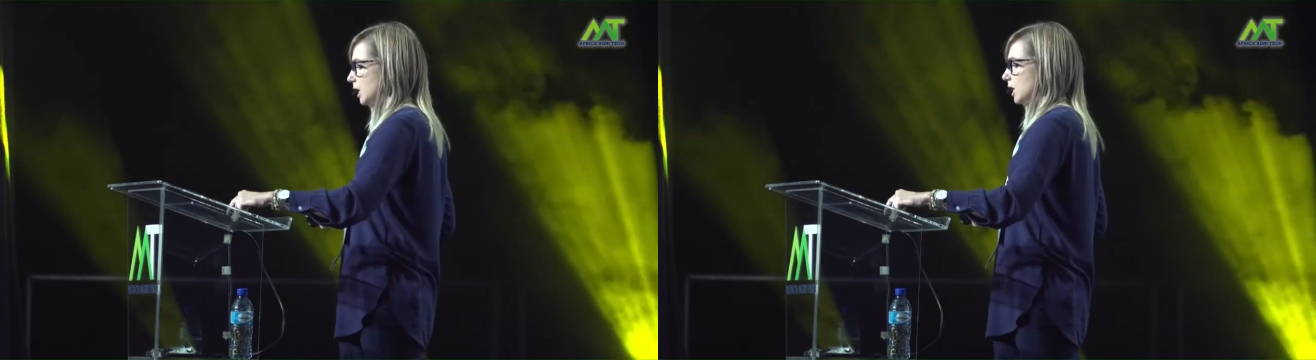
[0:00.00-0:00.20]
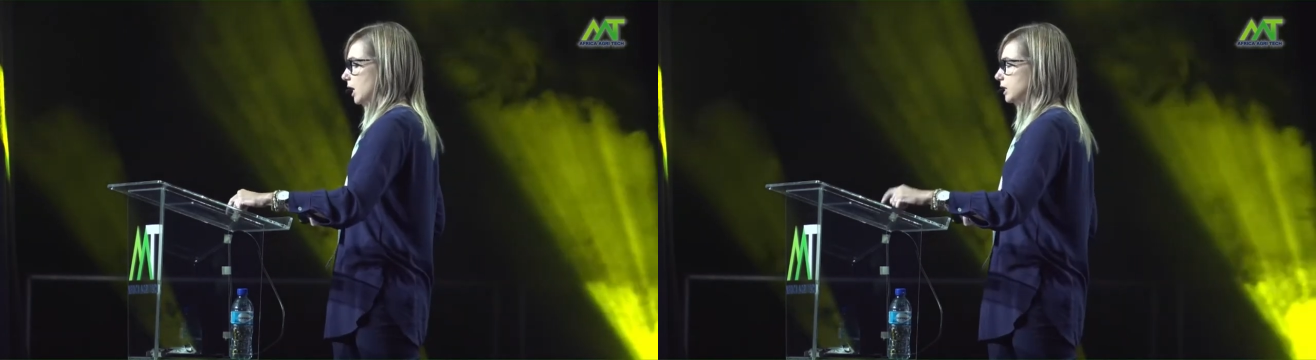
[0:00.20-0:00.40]

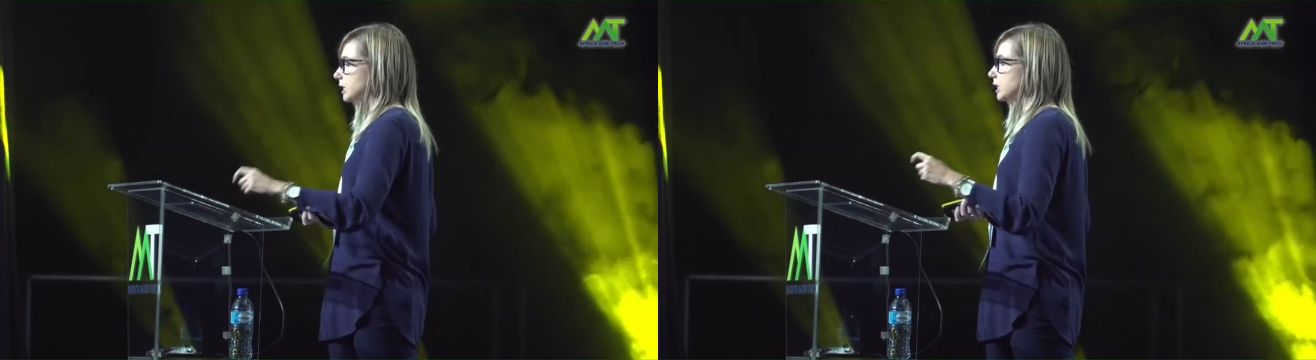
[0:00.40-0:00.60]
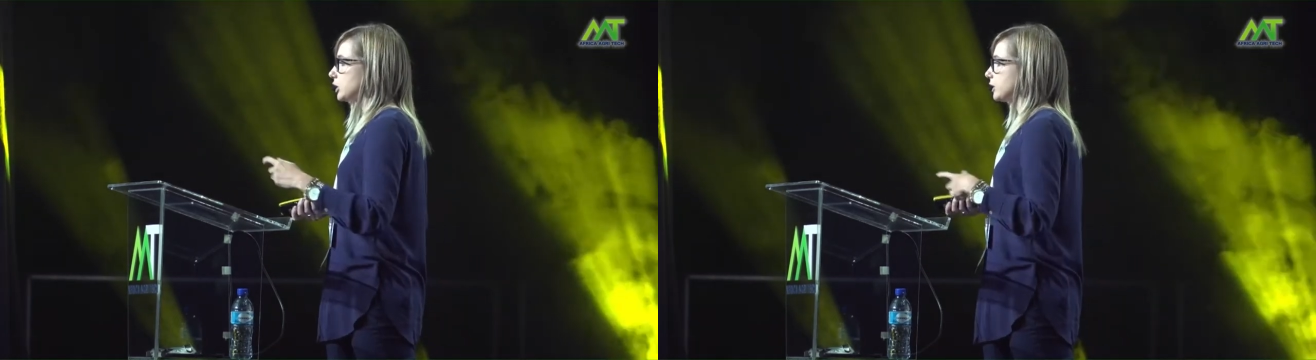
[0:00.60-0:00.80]
And this
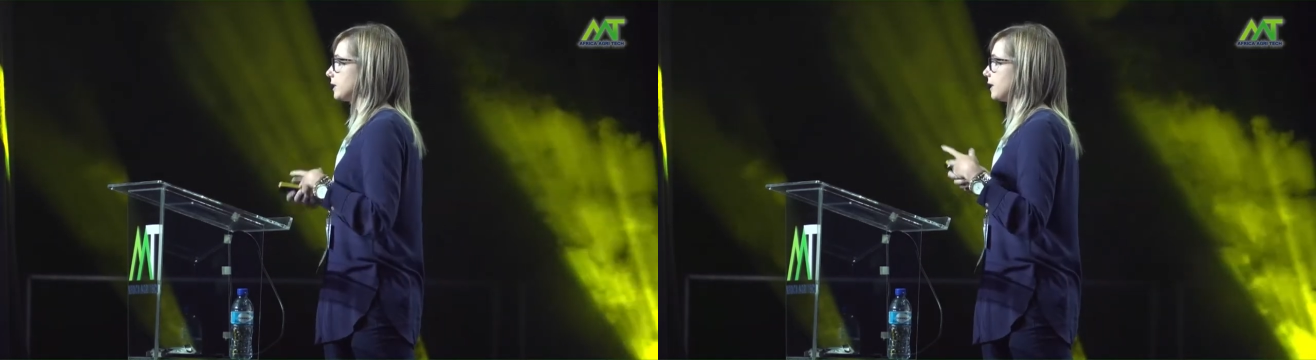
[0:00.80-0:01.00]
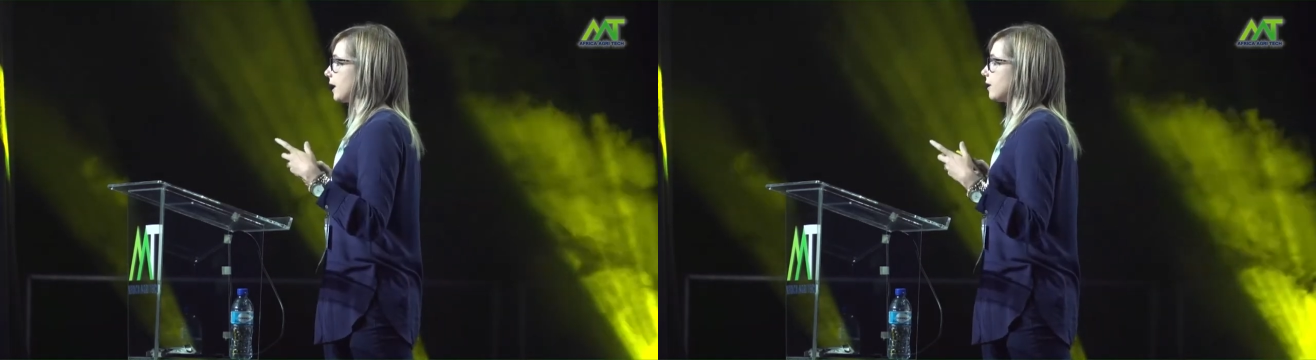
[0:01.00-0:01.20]
is just
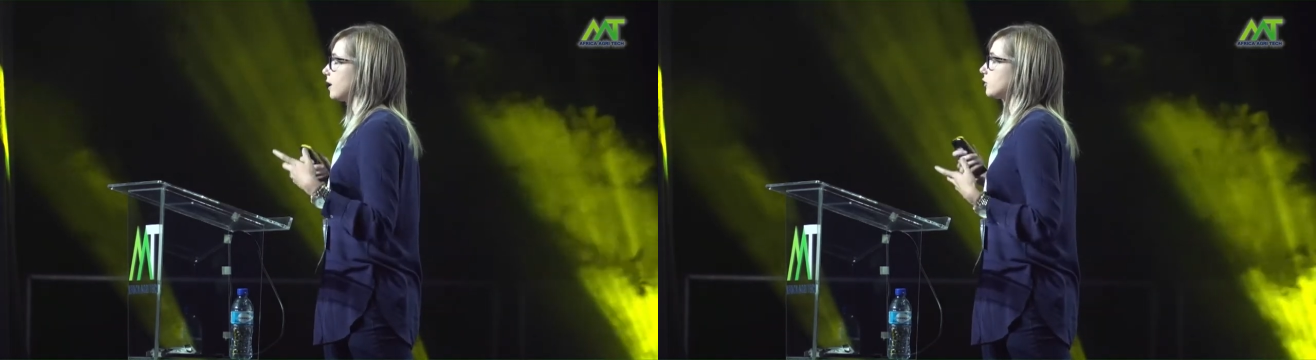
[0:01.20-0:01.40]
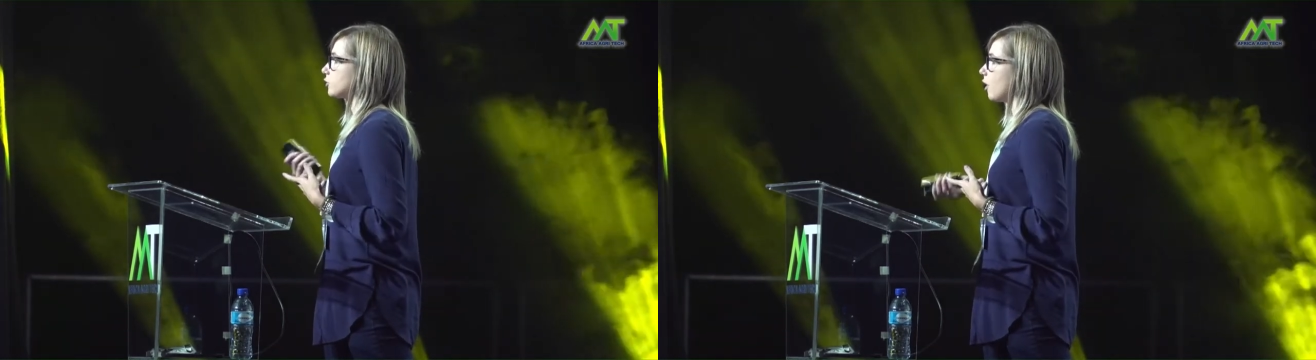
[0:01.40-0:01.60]
another
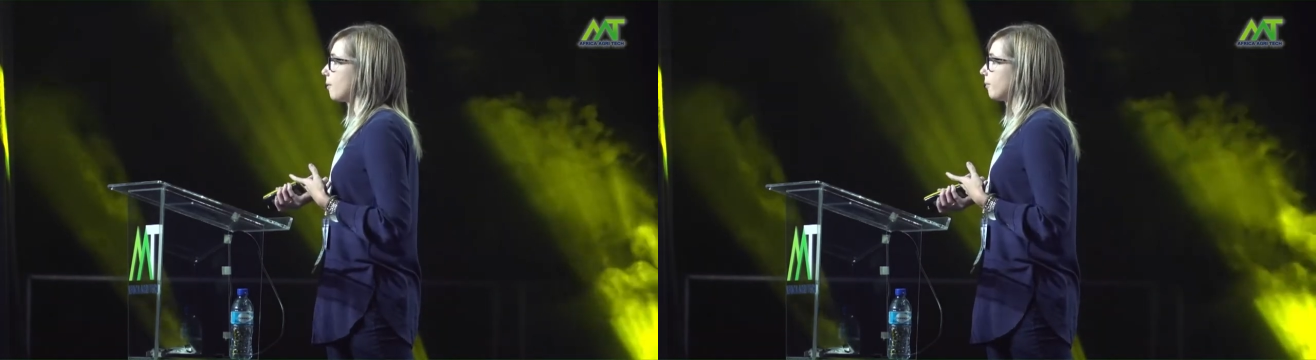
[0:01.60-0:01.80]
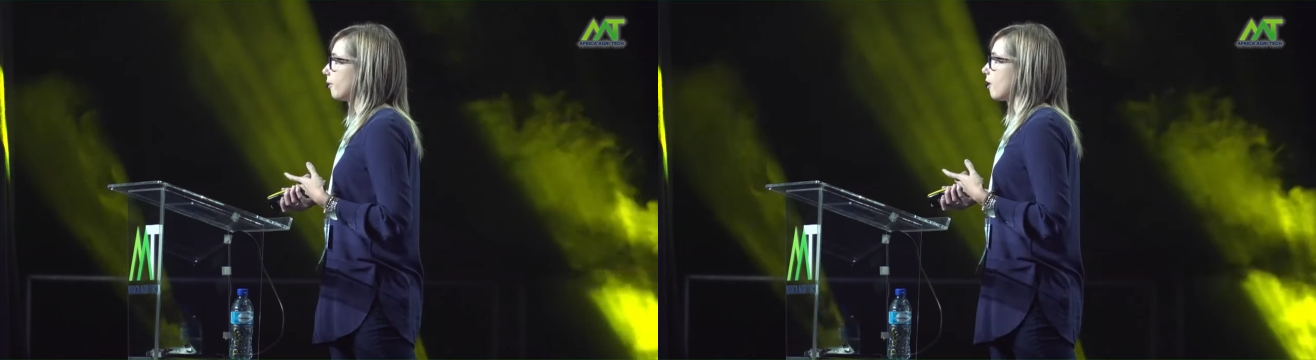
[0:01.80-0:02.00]

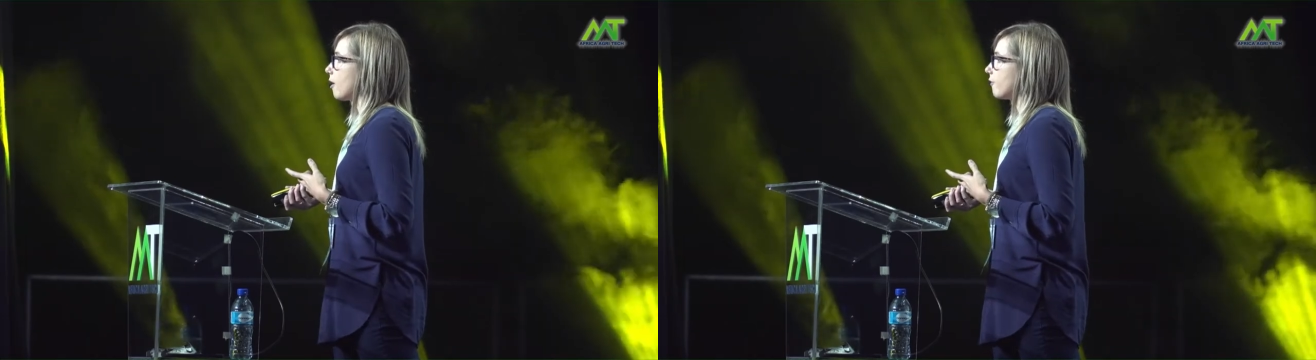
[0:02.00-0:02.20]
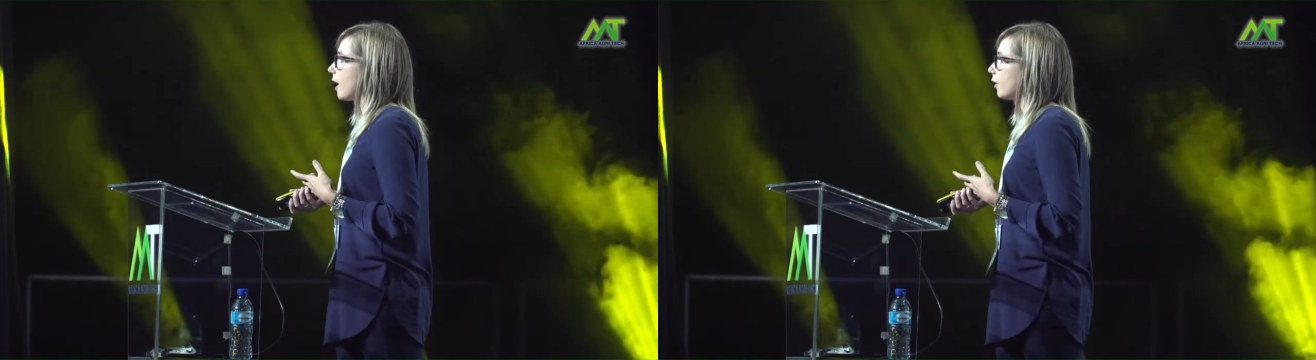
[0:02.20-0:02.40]
example of
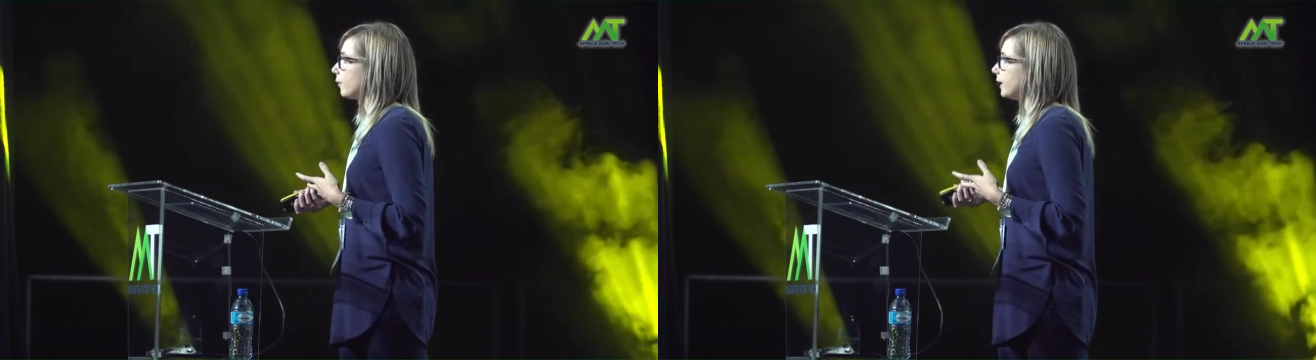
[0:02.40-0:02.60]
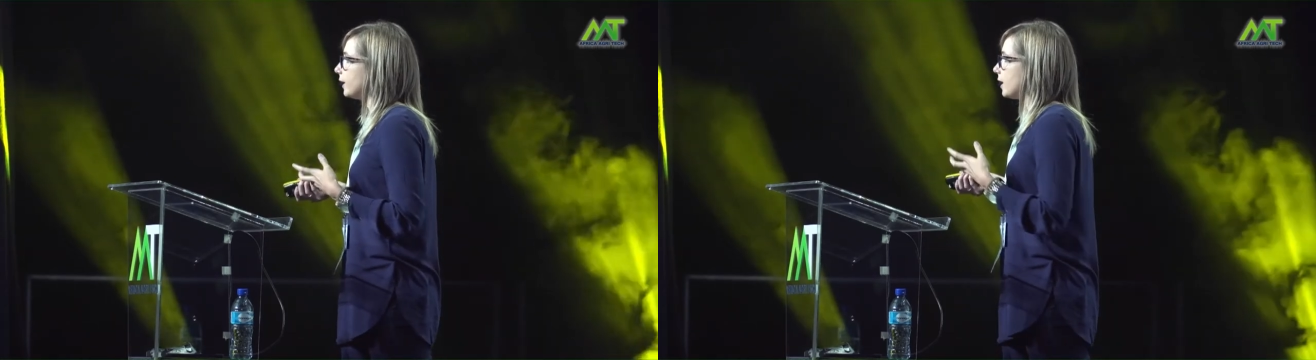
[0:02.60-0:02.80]
how we